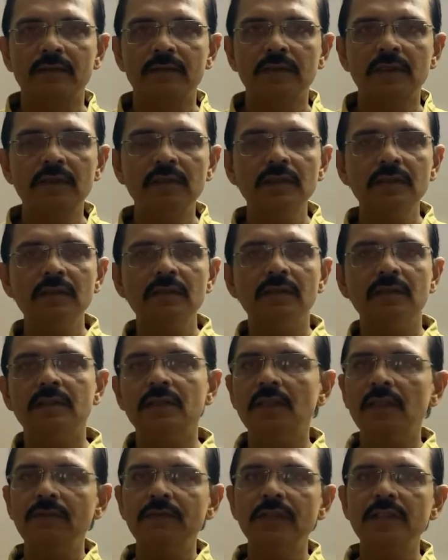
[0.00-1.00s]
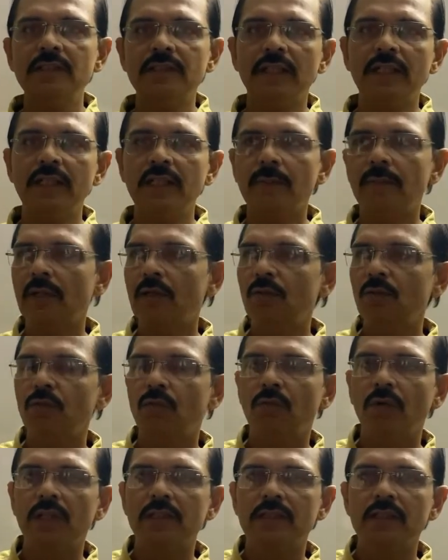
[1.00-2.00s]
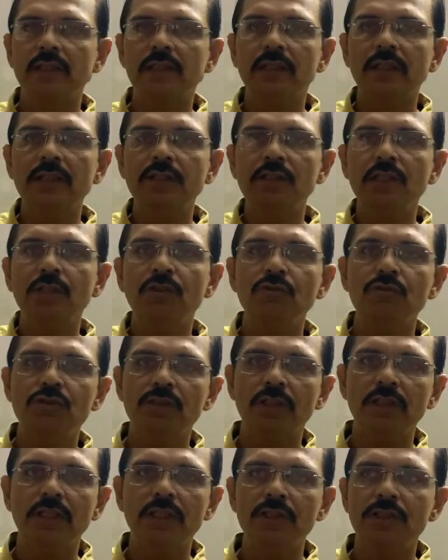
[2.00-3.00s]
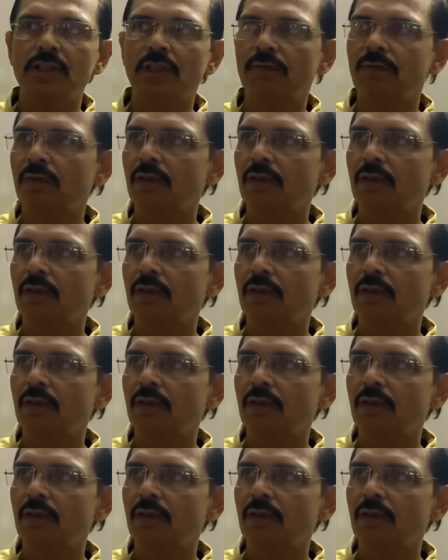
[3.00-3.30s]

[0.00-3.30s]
This is, here we said about one generation to generation,